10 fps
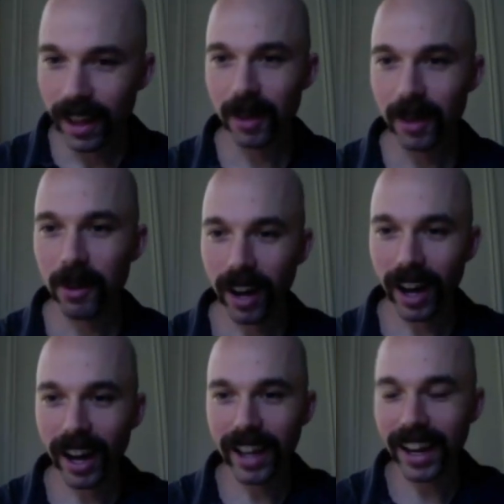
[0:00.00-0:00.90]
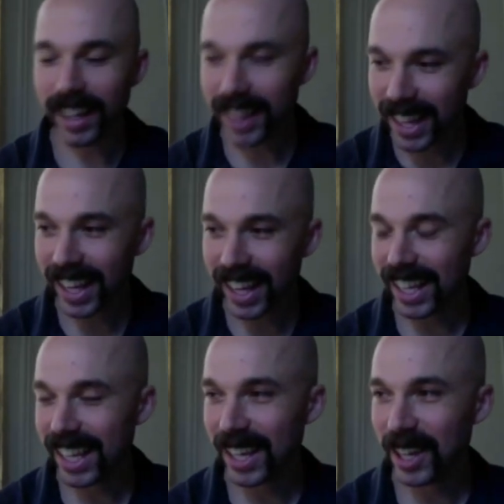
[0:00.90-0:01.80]
Well, I
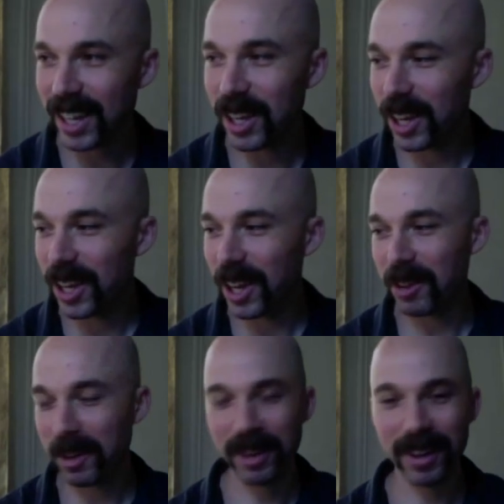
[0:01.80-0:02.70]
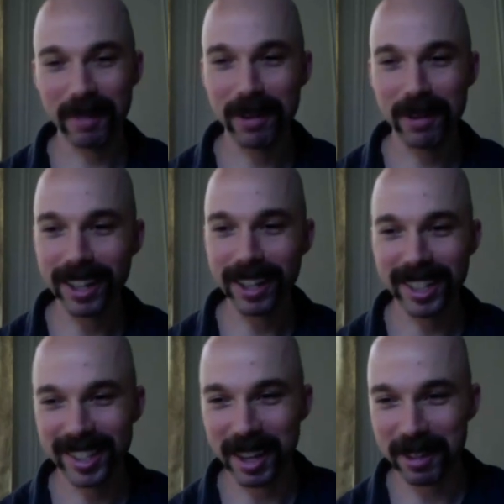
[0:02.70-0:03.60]
think a project
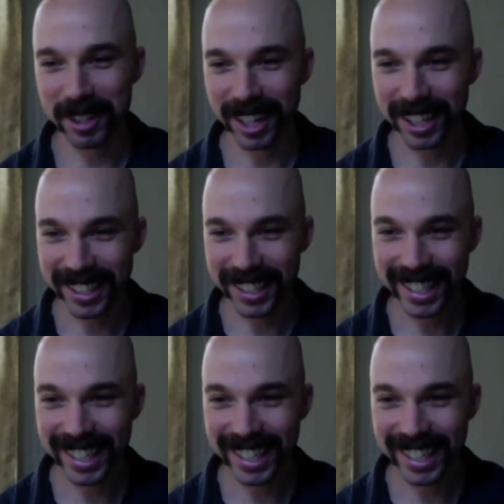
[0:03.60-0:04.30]
is never done.